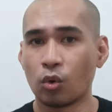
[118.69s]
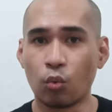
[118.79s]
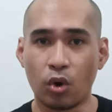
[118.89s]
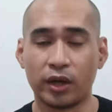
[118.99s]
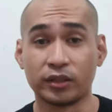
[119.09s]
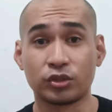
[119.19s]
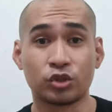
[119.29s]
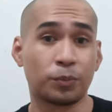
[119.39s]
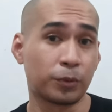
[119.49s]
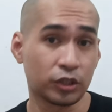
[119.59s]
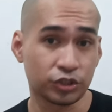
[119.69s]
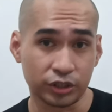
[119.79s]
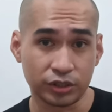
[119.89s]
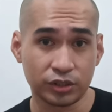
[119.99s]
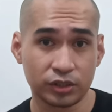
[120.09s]
want to
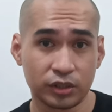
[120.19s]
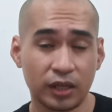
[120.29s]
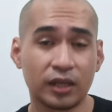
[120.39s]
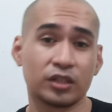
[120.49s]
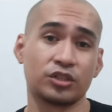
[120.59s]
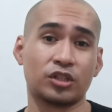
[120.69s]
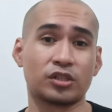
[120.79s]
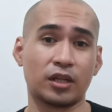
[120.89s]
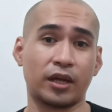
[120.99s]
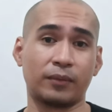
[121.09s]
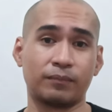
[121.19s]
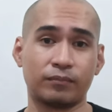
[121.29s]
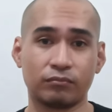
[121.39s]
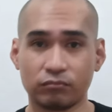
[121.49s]
purchase, just like